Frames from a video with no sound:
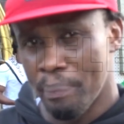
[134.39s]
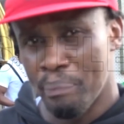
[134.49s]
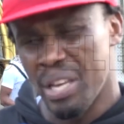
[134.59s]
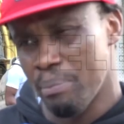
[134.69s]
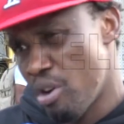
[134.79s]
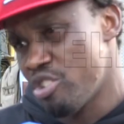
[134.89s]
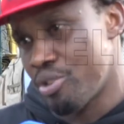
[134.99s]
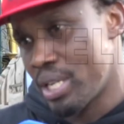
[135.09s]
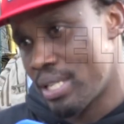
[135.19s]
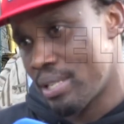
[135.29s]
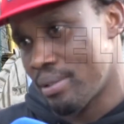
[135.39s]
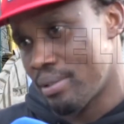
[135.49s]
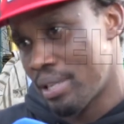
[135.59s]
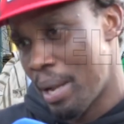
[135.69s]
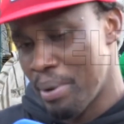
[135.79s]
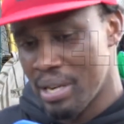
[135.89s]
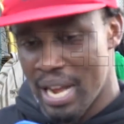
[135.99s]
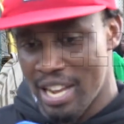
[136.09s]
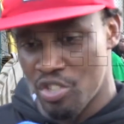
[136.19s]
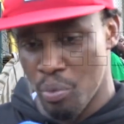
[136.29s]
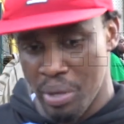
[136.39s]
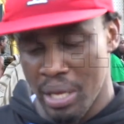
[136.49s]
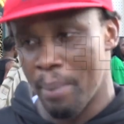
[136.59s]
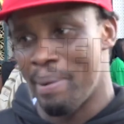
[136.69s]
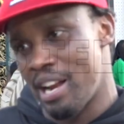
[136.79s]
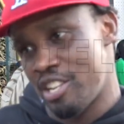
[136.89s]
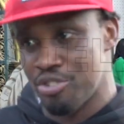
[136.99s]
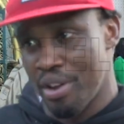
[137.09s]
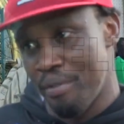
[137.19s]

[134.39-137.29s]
being moderate. I mean, there has to be a balance to